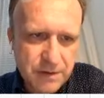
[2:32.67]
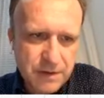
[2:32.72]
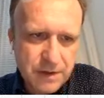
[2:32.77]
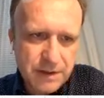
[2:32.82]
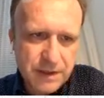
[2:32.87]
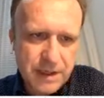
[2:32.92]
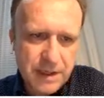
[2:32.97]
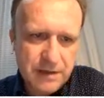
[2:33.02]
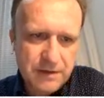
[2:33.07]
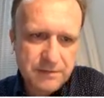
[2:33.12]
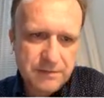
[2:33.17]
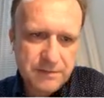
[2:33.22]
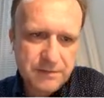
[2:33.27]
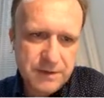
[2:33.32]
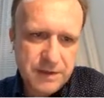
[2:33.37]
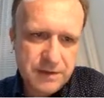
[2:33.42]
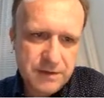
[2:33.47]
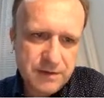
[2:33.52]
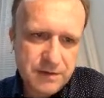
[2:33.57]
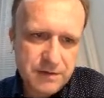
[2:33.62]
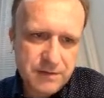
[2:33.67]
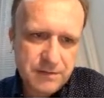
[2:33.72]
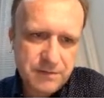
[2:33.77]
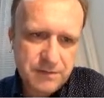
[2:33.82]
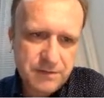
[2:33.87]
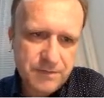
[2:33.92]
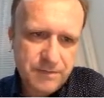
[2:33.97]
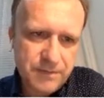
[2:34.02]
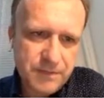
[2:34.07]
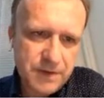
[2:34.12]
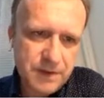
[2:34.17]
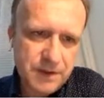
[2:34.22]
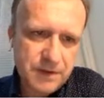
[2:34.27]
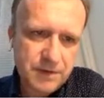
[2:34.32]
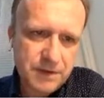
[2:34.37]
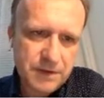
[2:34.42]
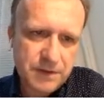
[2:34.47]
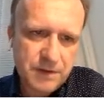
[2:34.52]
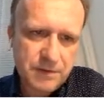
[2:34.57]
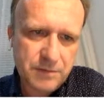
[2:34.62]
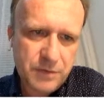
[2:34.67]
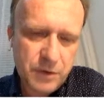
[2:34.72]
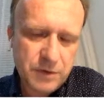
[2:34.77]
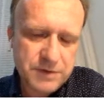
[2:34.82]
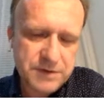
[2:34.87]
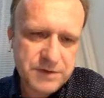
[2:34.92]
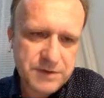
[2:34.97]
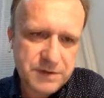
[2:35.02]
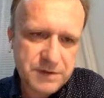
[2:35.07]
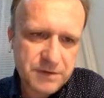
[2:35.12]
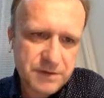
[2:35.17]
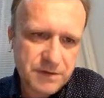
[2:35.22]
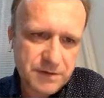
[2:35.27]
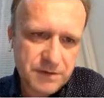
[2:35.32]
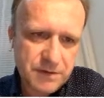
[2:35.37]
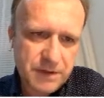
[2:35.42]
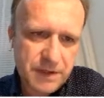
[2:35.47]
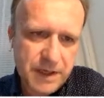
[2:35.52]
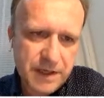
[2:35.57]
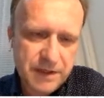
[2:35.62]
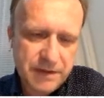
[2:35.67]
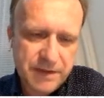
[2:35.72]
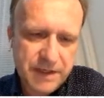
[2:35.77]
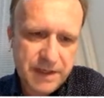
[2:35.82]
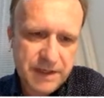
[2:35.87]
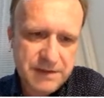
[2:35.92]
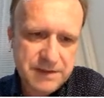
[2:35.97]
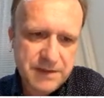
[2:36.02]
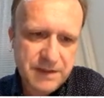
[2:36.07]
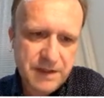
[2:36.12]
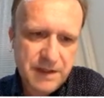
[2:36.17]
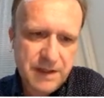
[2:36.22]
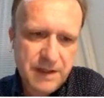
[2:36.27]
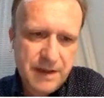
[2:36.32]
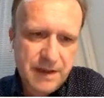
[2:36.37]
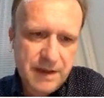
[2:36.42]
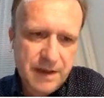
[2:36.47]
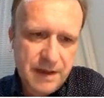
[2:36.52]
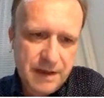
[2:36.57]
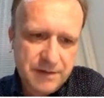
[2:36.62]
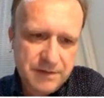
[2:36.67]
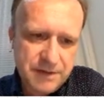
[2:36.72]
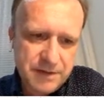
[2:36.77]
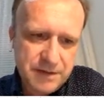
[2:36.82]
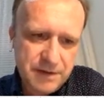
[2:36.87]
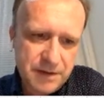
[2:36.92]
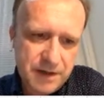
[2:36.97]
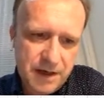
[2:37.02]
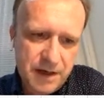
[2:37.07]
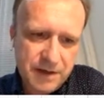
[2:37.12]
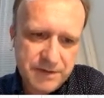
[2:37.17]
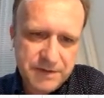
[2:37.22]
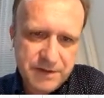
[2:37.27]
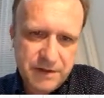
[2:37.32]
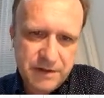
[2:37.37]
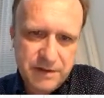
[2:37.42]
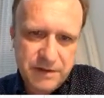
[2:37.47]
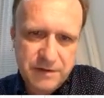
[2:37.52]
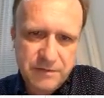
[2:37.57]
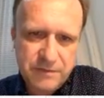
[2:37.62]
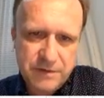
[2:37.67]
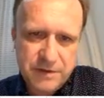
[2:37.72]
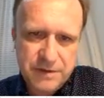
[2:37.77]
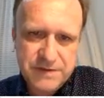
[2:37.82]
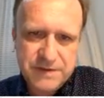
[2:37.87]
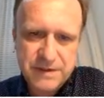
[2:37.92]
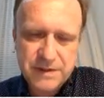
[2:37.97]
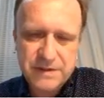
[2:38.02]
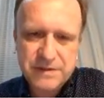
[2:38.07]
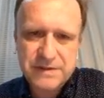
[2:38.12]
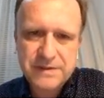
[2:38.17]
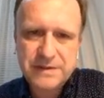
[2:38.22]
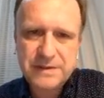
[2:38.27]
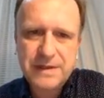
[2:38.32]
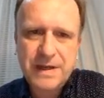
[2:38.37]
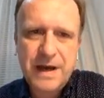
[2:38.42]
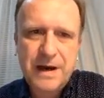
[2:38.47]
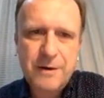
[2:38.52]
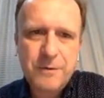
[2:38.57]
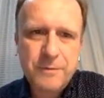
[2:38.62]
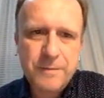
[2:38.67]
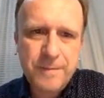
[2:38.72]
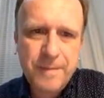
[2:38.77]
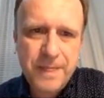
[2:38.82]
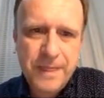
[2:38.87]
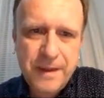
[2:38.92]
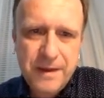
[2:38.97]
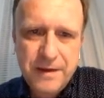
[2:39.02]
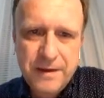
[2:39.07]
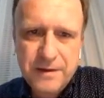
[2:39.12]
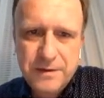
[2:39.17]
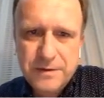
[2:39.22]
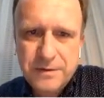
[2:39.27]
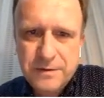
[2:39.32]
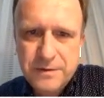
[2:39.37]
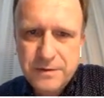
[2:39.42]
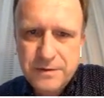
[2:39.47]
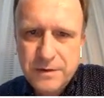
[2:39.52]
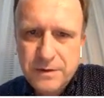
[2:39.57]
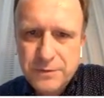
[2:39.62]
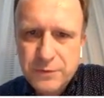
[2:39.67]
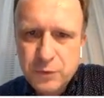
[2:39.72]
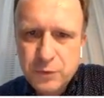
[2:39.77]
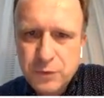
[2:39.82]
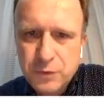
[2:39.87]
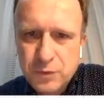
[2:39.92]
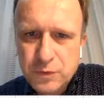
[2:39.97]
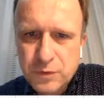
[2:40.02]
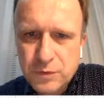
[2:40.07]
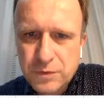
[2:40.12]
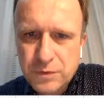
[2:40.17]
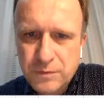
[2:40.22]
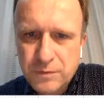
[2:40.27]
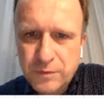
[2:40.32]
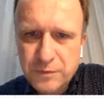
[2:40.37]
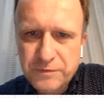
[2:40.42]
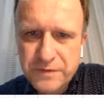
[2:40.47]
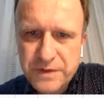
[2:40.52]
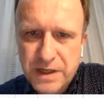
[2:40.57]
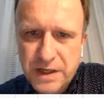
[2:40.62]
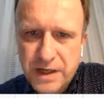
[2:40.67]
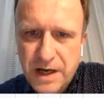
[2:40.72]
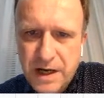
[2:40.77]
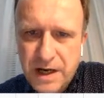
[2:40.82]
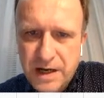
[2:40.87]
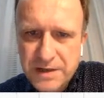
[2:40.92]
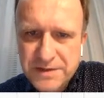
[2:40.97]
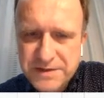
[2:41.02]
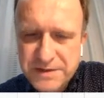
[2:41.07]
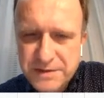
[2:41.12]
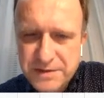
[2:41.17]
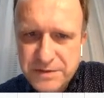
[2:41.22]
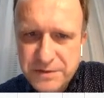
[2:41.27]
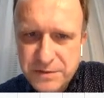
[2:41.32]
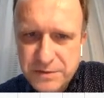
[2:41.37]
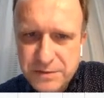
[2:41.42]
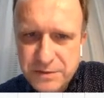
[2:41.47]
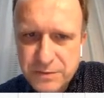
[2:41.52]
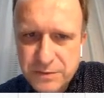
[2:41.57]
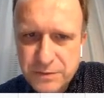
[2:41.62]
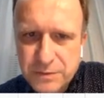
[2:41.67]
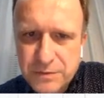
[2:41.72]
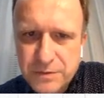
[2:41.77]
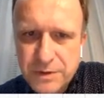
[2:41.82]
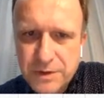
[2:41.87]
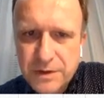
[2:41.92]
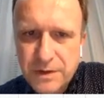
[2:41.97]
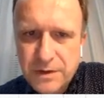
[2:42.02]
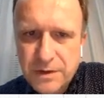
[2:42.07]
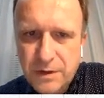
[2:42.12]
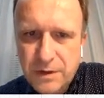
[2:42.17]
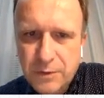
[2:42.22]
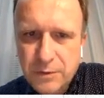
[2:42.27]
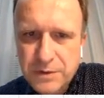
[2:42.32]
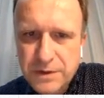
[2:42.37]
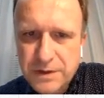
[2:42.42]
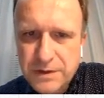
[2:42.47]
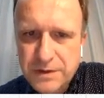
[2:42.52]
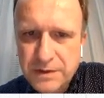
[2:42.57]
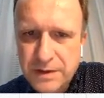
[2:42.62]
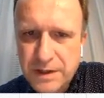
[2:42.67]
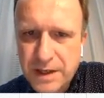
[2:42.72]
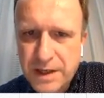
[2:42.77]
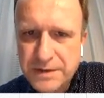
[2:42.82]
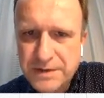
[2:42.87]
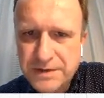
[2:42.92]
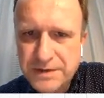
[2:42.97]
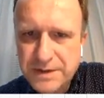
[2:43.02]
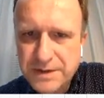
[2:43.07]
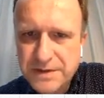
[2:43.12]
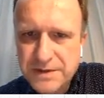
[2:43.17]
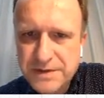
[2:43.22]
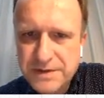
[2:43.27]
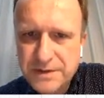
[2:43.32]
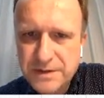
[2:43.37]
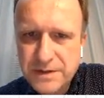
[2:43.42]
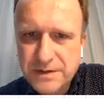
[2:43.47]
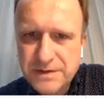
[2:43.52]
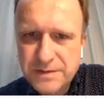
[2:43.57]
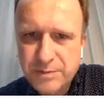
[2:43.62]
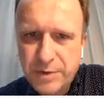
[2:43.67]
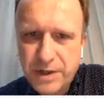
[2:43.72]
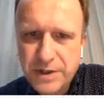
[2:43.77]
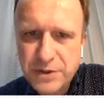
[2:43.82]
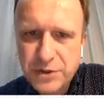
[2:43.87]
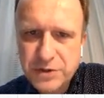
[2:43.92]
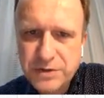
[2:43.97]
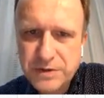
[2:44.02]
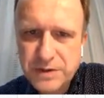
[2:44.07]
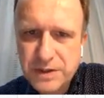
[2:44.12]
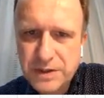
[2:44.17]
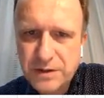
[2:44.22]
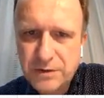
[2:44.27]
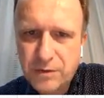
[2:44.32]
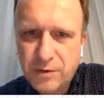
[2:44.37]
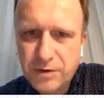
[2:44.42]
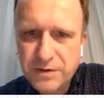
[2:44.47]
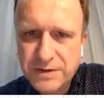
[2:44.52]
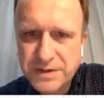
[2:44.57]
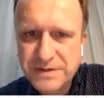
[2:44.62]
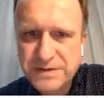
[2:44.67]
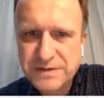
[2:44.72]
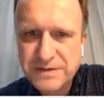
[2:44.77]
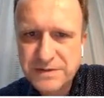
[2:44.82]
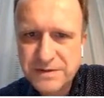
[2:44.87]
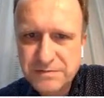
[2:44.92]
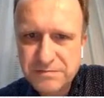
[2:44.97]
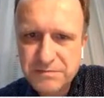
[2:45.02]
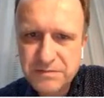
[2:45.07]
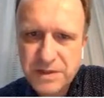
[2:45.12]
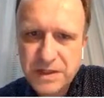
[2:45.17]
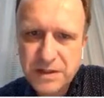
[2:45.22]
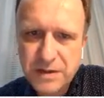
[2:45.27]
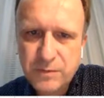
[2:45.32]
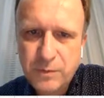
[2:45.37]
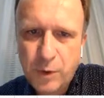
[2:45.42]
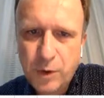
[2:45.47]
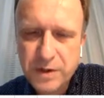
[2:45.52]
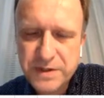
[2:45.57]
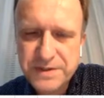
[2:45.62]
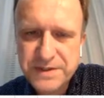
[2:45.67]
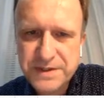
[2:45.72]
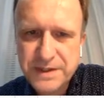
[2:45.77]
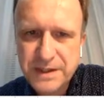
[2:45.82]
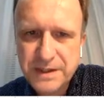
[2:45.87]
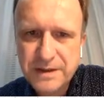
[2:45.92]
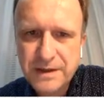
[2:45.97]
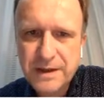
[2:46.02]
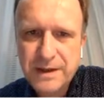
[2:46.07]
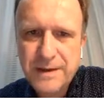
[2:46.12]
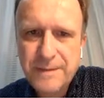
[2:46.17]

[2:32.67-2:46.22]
again in boxed like that, and here are their inverses. Now, to do what we are asked to do, look at this expression here, or this equality.